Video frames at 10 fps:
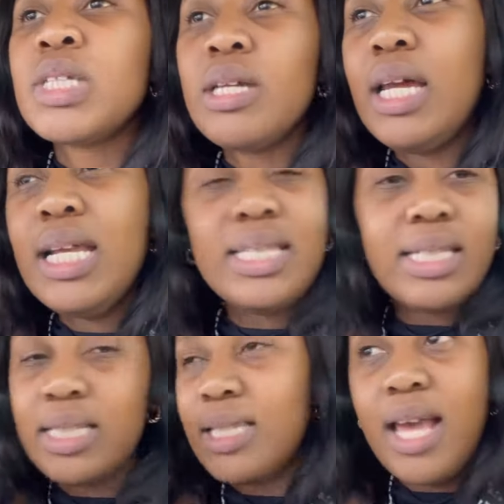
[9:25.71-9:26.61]
Okay, let's
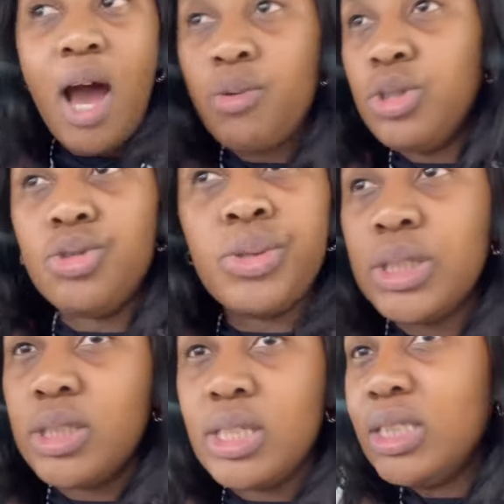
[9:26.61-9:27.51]
just see how we do
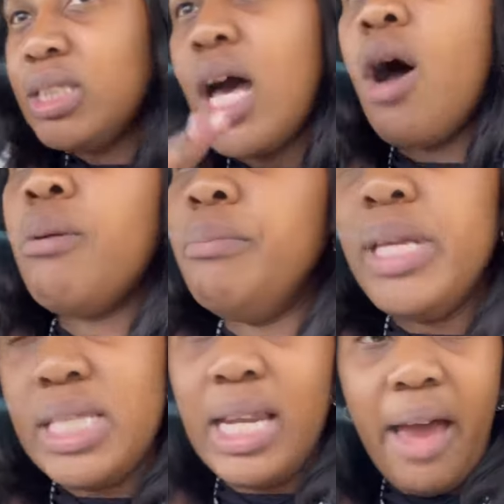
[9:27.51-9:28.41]
it. This is how
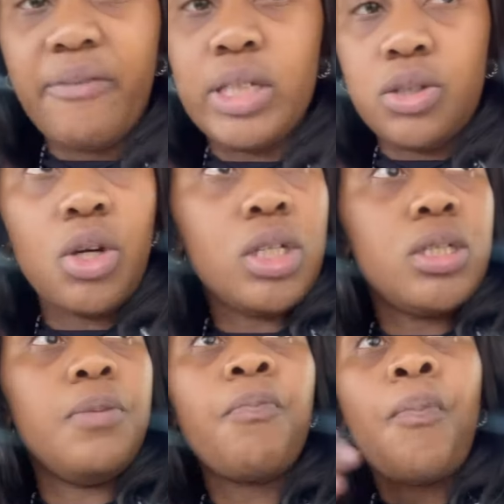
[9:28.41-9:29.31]
messy life is, honestly.